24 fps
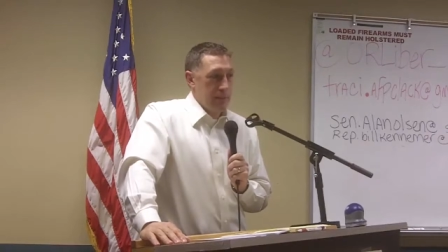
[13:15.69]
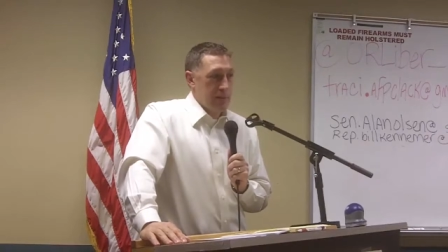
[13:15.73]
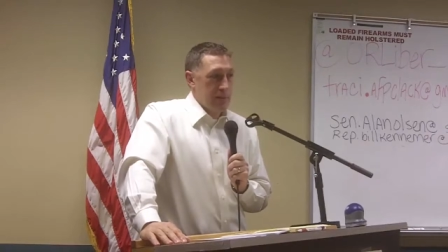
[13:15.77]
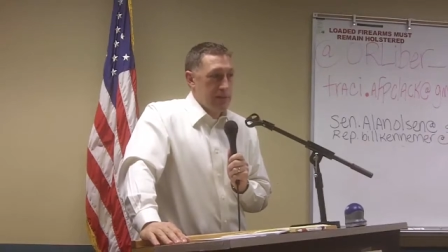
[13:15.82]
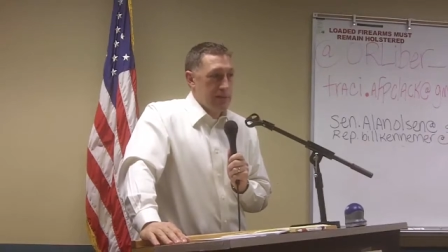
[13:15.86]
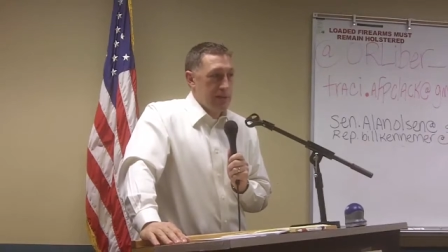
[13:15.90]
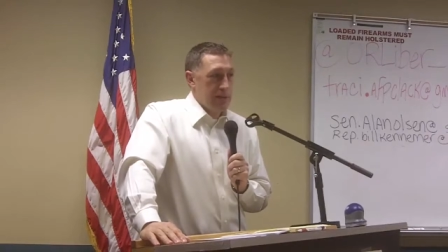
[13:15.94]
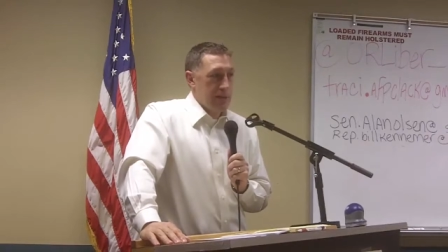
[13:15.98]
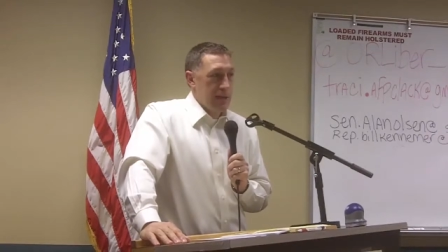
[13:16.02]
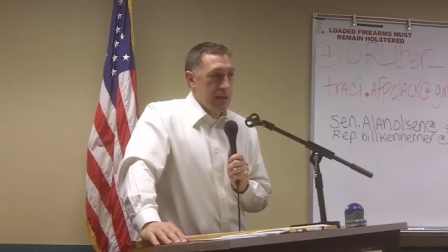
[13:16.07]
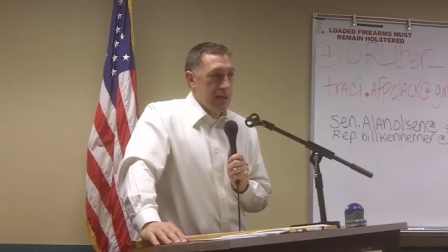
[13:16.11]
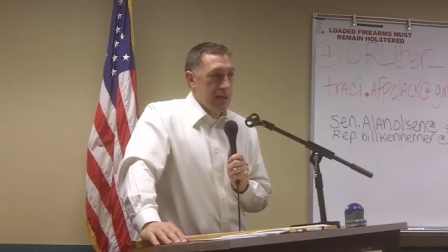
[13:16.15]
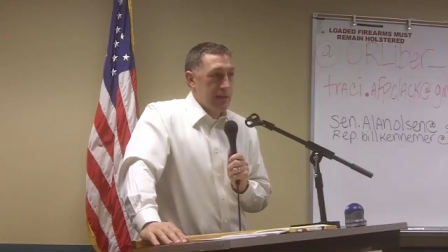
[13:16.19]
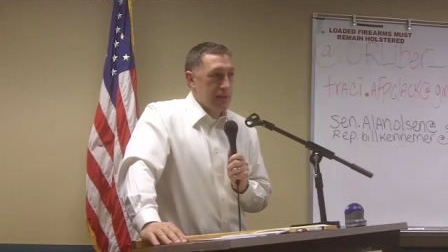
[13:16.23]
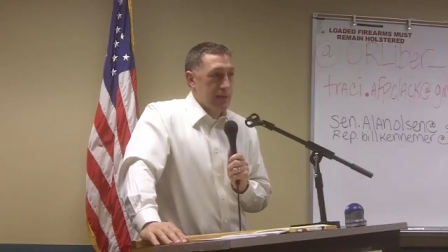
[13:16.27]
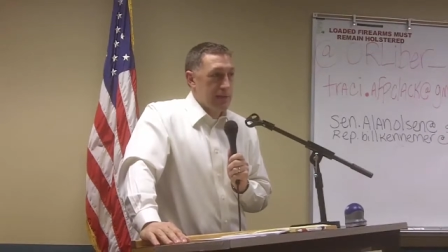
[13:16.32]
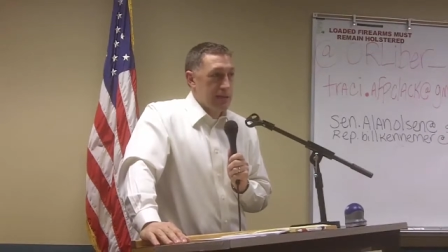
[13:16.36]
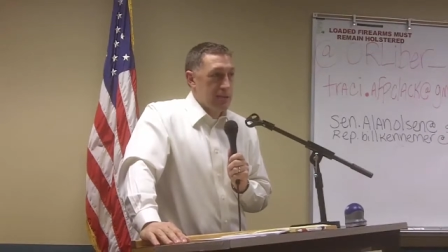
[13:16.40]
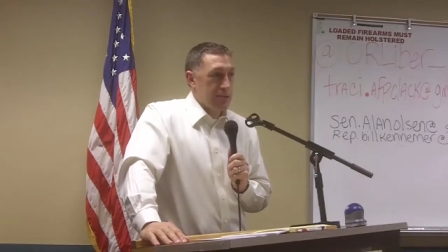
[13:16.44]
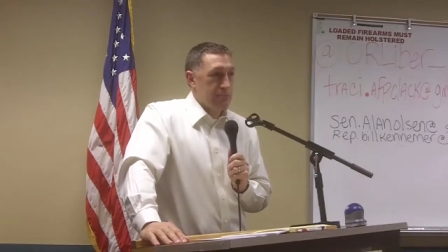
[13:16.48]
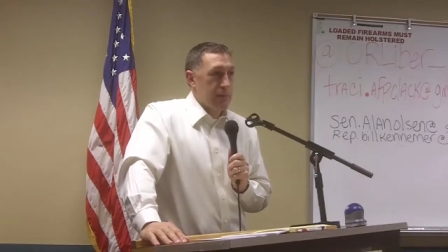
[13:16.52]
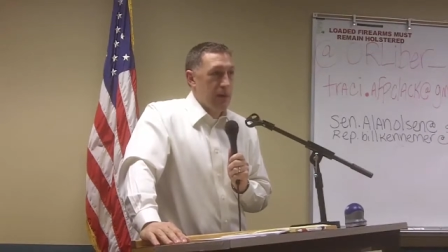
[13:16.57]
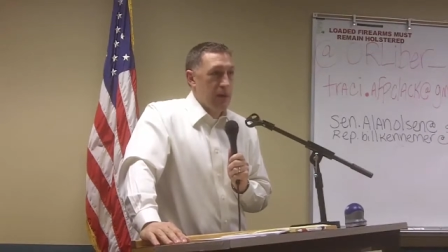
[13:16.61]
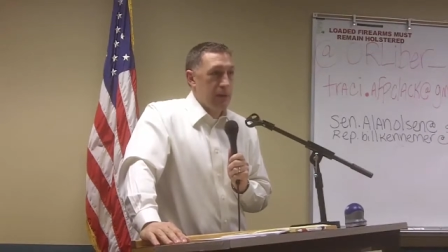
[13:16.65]
and saying
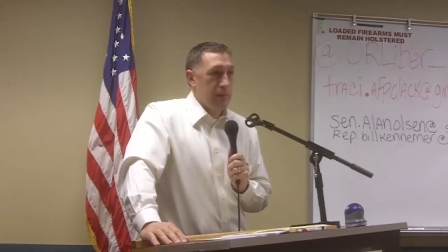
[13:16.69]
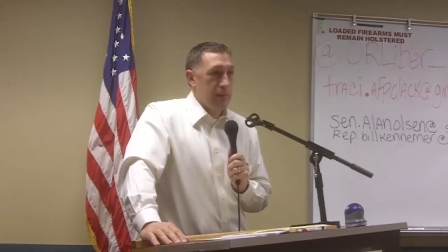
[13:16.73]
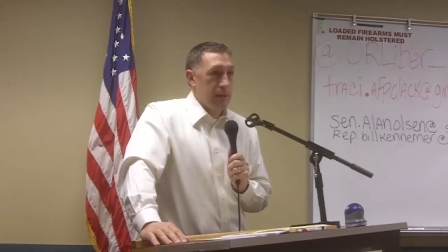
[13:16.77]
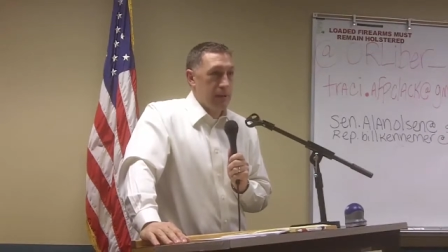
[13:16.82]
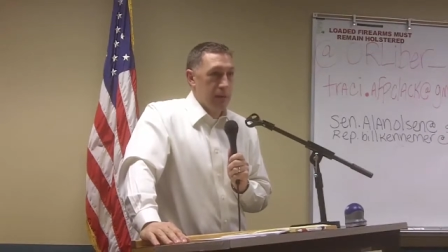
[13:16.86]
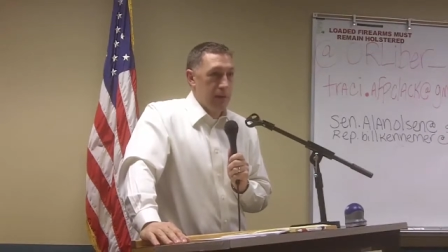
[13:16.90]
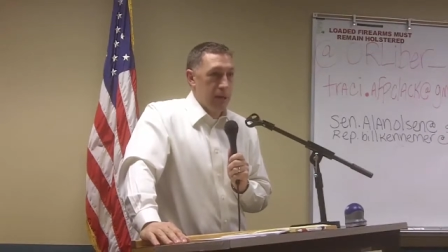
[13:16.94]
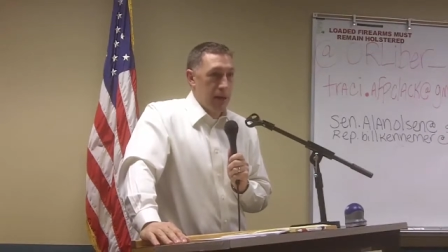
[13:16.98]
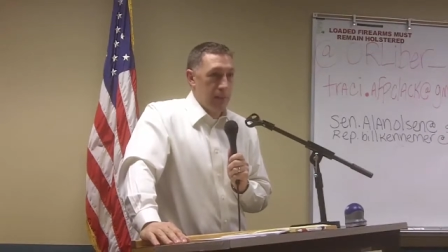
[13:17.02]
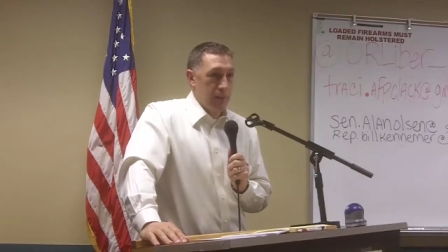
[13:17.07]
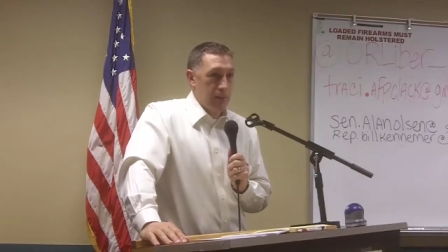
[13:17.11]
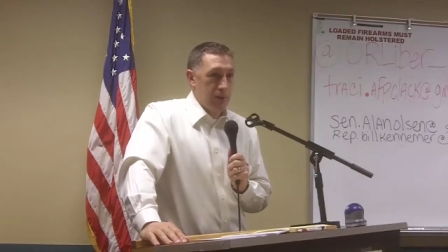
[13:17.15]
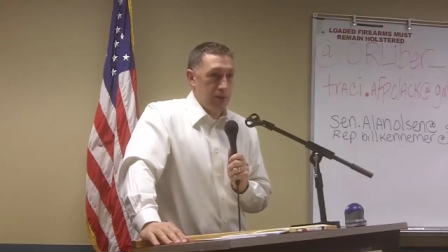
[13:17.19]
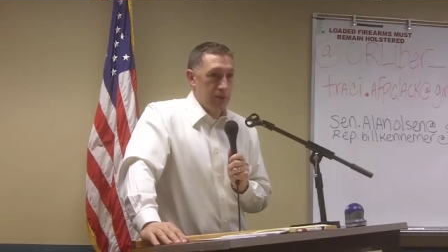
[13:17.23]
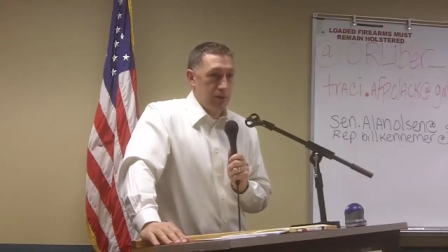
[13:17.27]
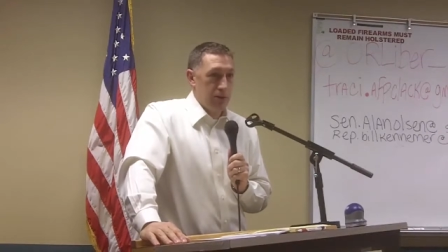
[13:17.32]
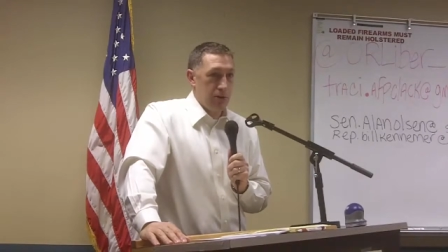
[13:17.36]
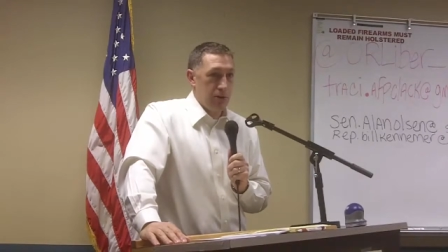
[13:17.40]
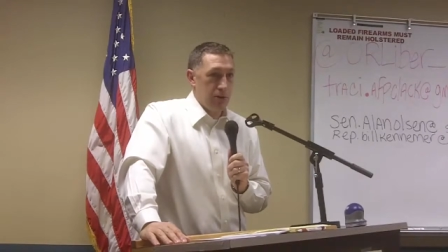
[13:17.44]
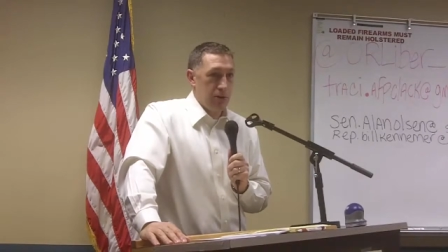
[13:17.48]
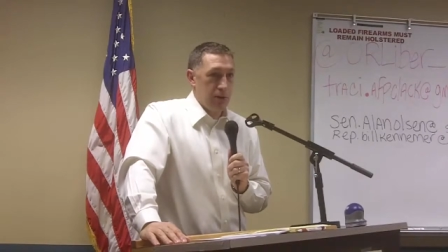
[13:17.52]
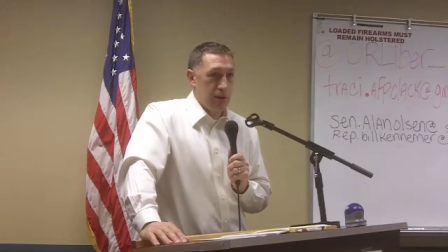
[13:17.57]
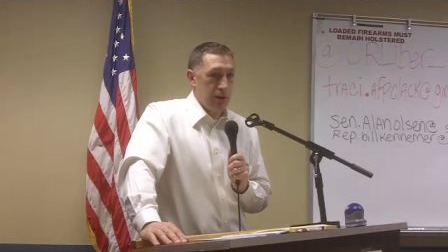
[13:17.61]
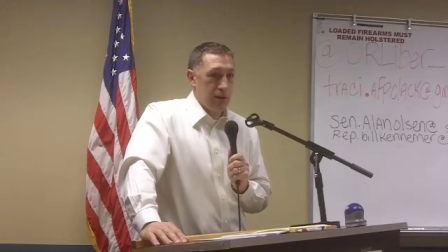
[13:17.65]
this might be an
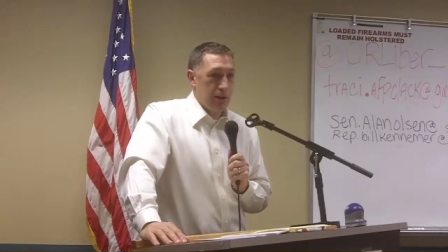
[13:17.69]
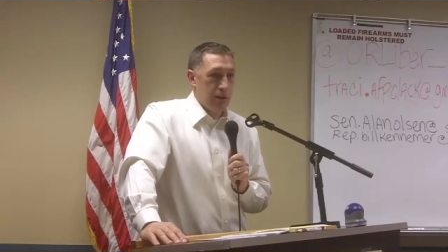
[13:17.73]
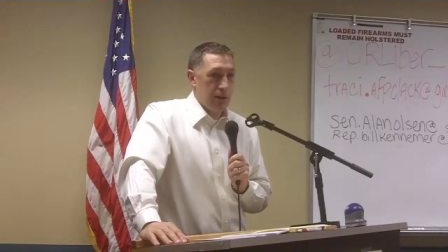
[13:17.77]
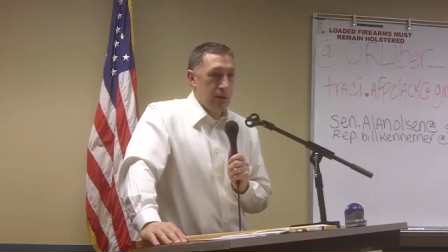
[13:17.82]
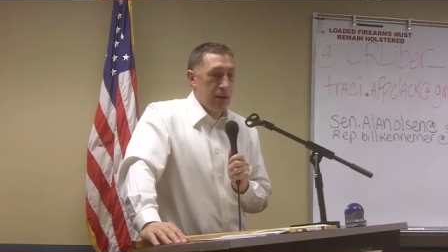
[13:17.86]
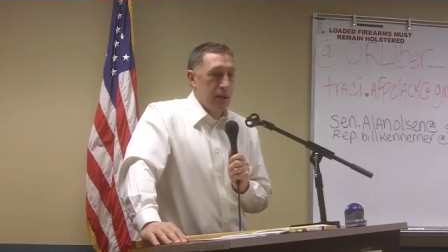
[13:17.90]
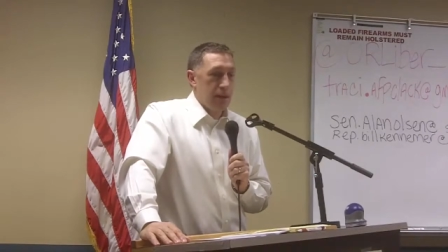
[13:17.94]
opportunity.